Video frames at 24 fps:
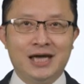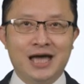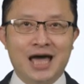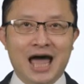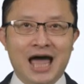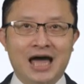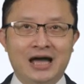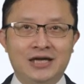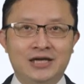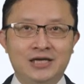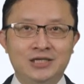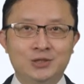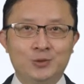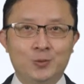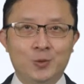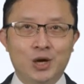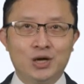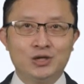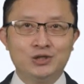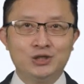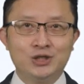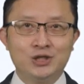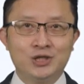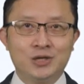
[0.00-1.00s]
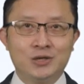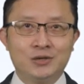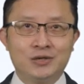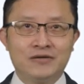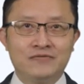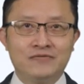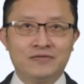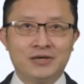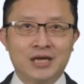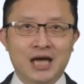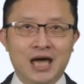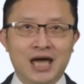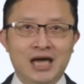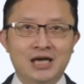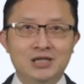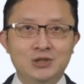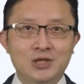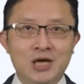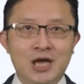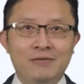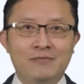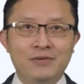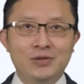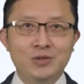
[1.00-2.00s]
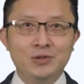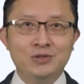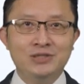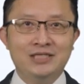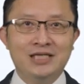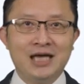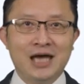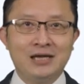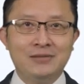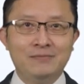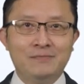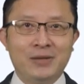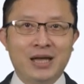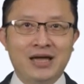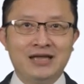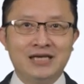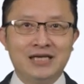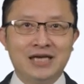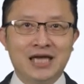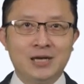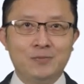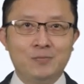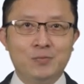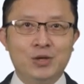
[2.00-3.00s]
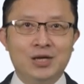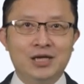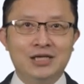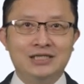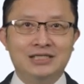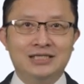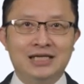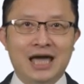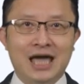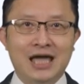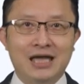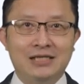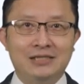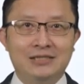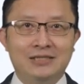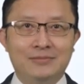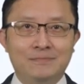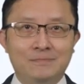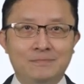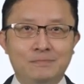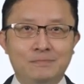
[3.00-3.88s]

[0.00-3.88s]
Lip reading: and it is well shielded from the hot tropical sun by the neighboring stacks.